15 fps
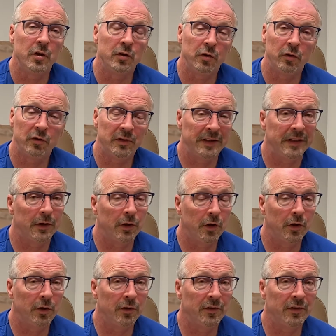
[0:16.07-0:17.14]
Usually it
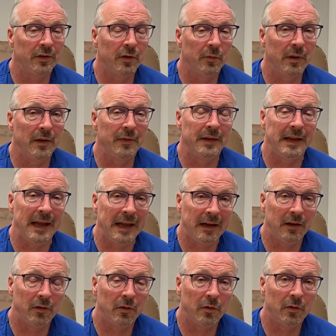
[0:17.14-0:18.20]
occurs around the
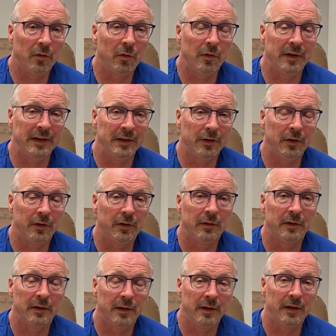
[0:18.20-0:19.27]
ankle or inner
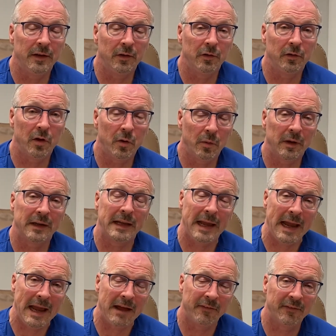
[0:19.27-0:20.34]
lower
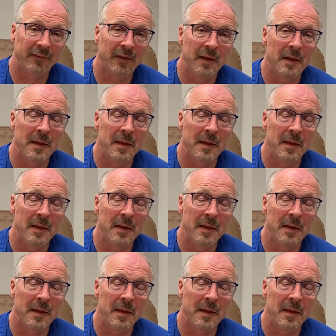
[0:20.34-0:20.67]
calf,